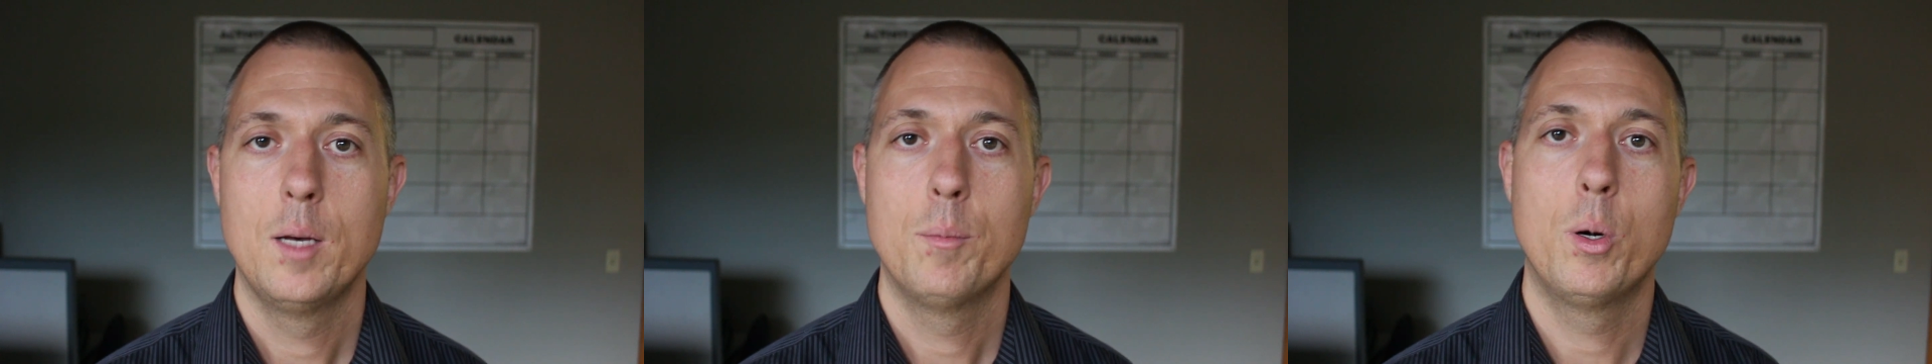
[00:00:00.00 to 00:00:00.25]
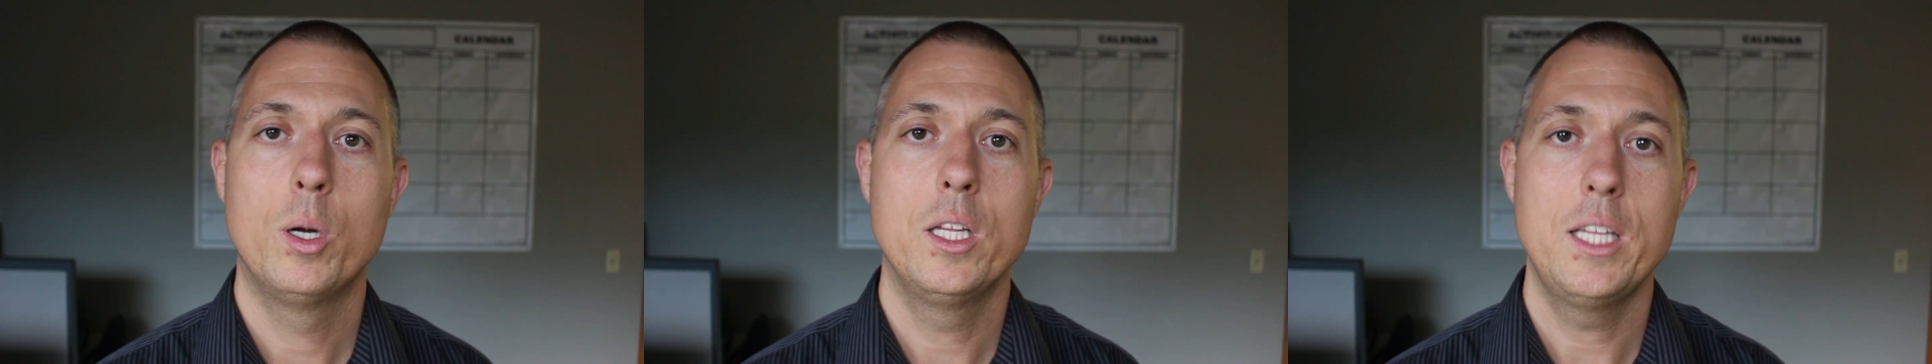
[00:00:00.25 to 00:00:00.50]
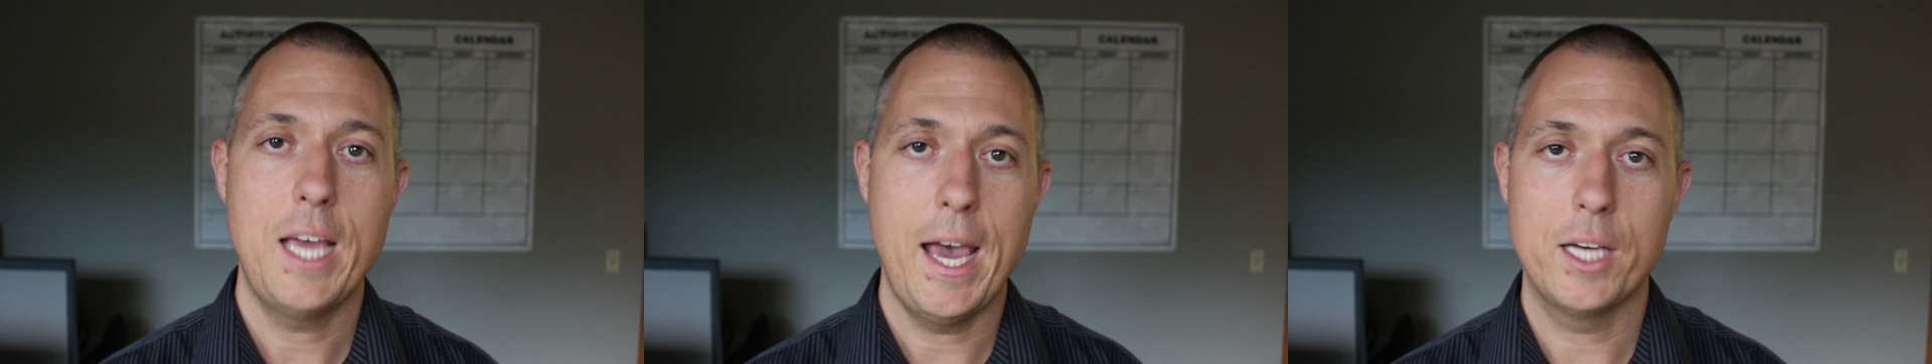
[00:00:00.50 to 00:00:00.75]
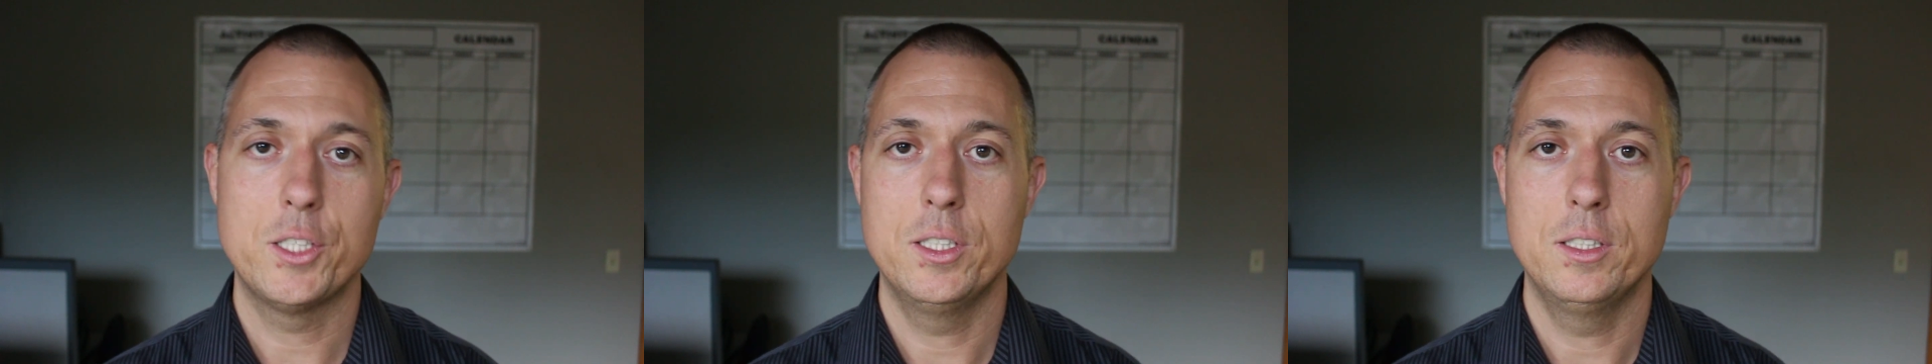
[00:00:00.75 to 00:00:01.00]
Put in the
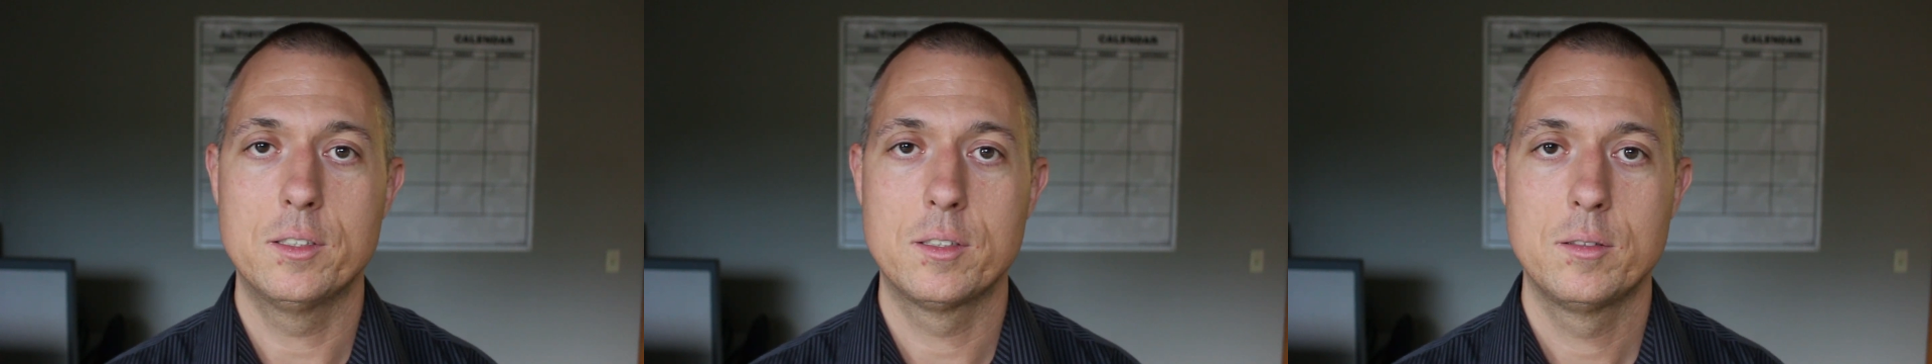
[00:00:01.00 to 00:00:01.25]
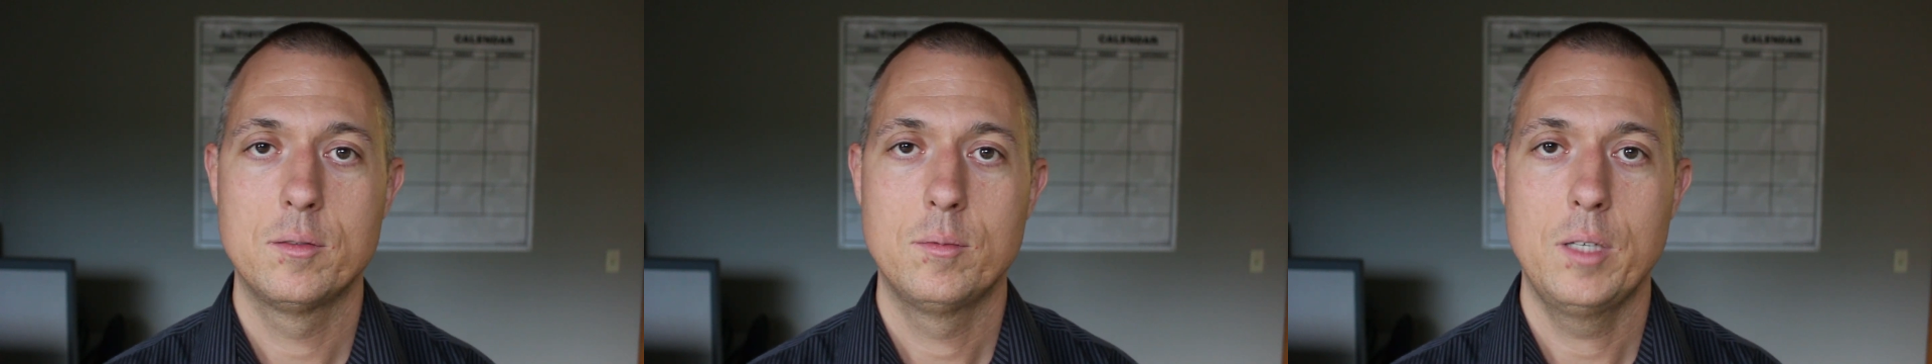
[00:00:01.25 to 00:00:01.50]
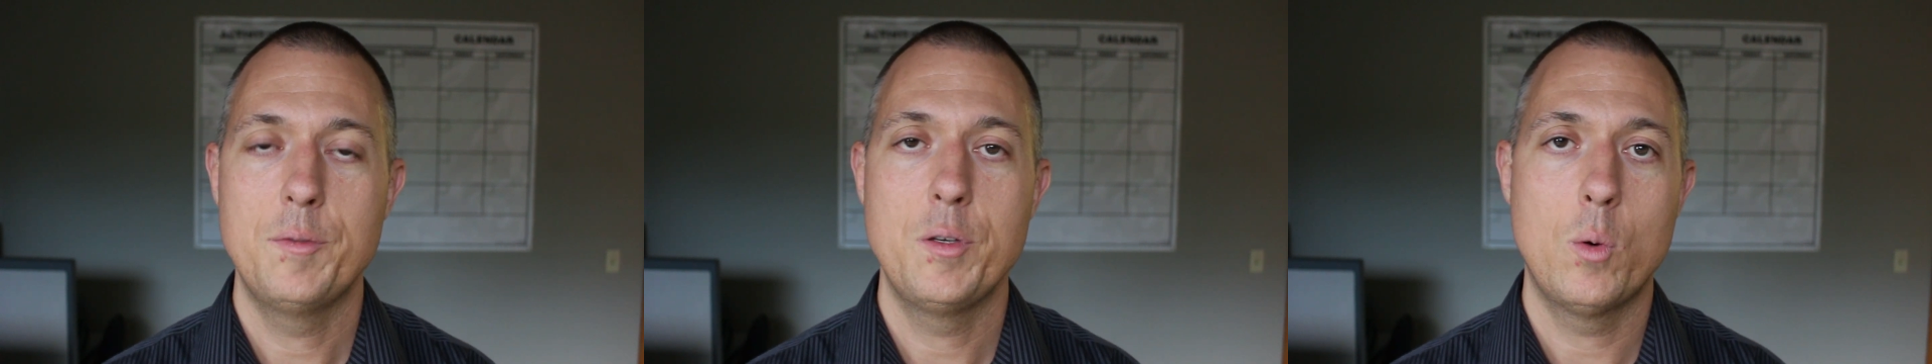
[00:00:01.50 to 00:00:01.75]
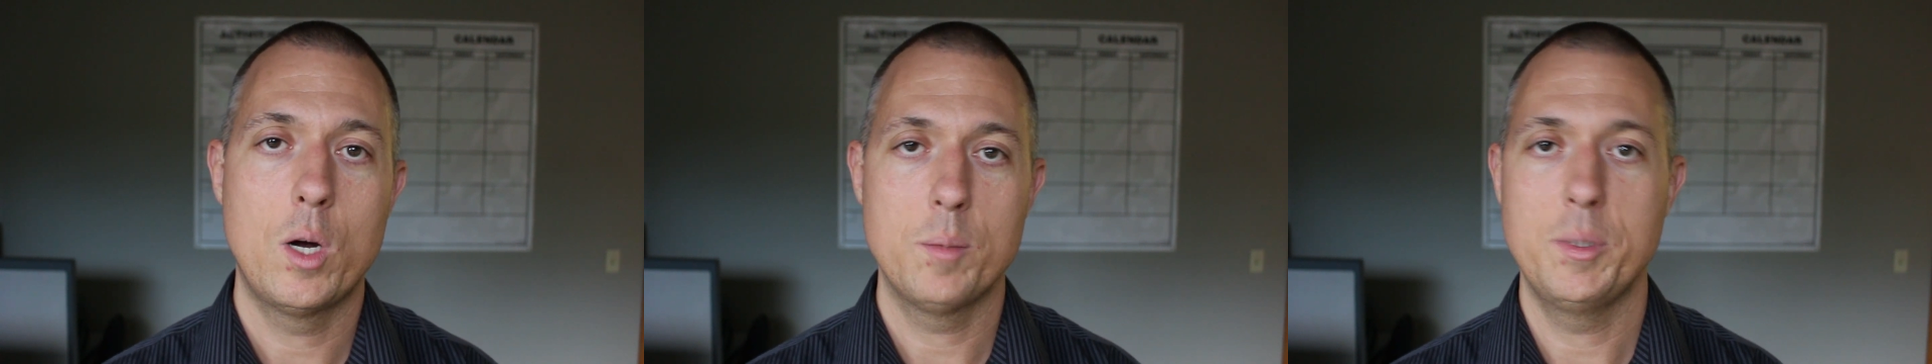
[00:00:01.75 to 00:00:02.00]
actions if
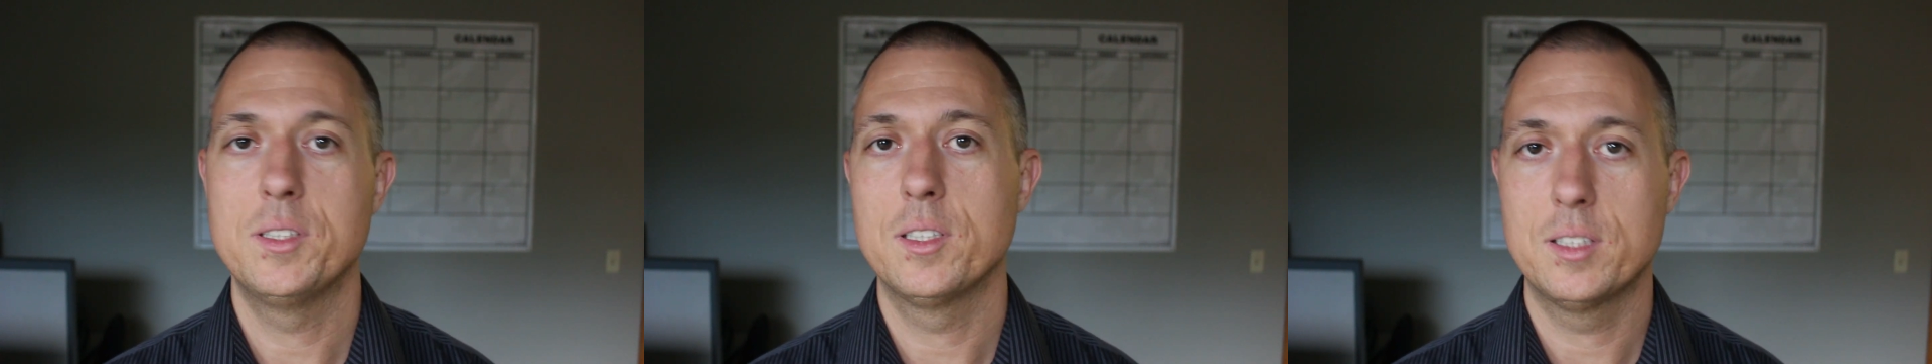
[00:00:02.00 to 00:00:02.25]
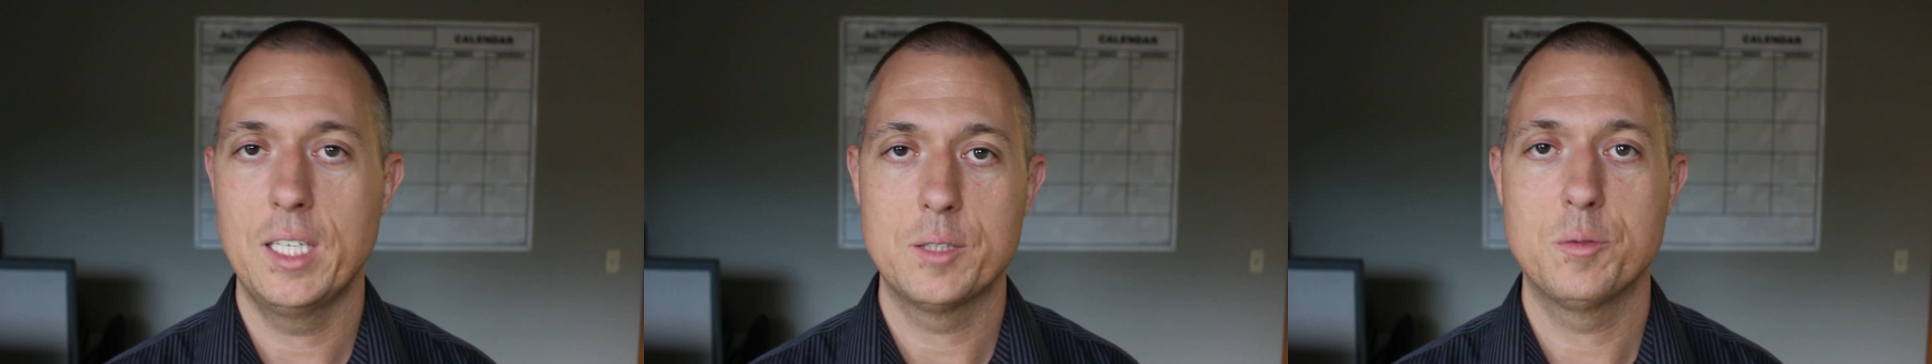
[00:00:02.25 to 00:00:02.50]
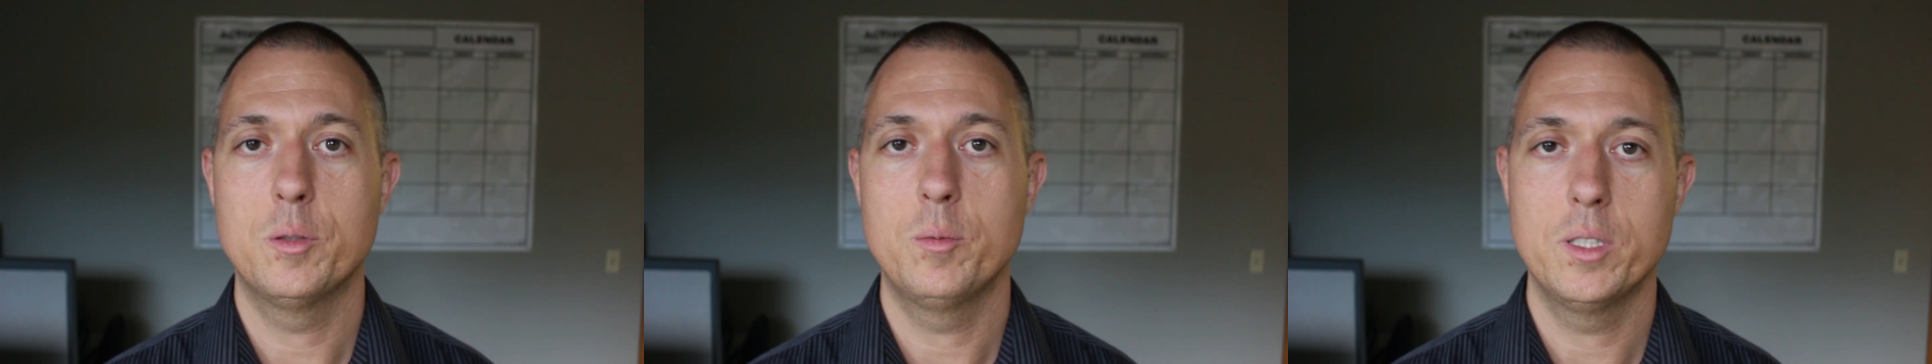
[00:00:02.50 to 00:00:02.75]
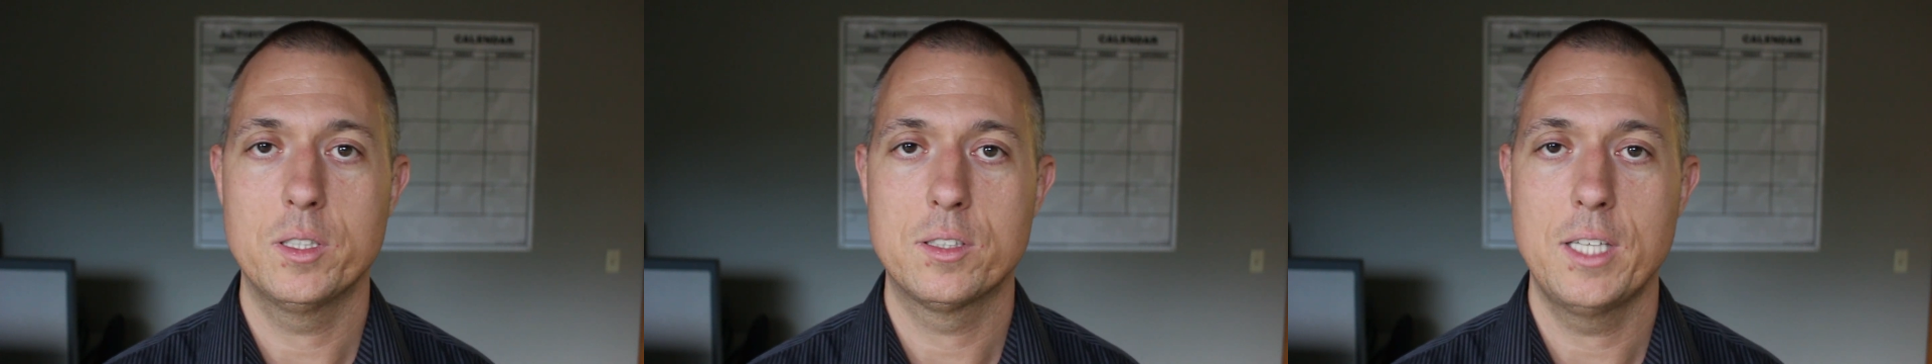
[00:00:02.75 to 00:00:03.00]
you want to be successful in
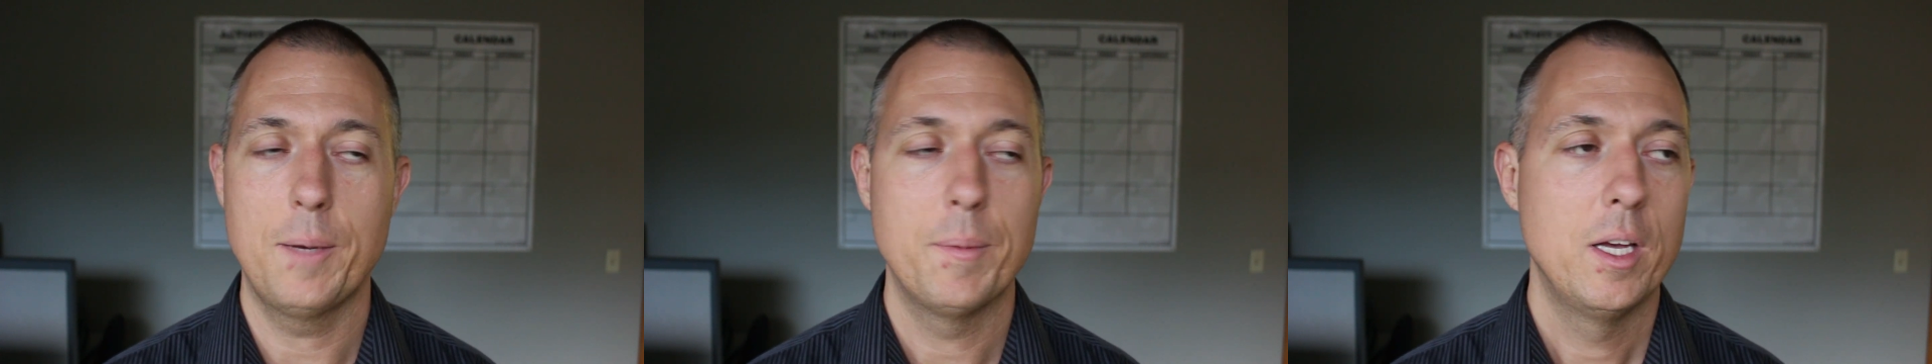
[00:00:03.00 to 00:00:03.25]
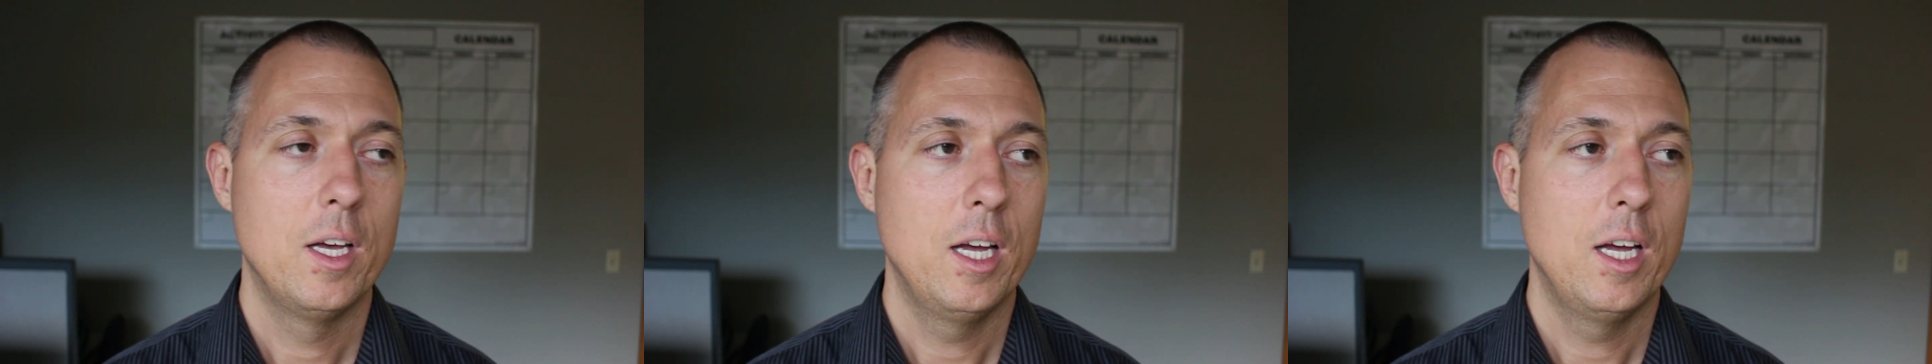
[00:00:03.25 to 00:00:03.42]
real estate.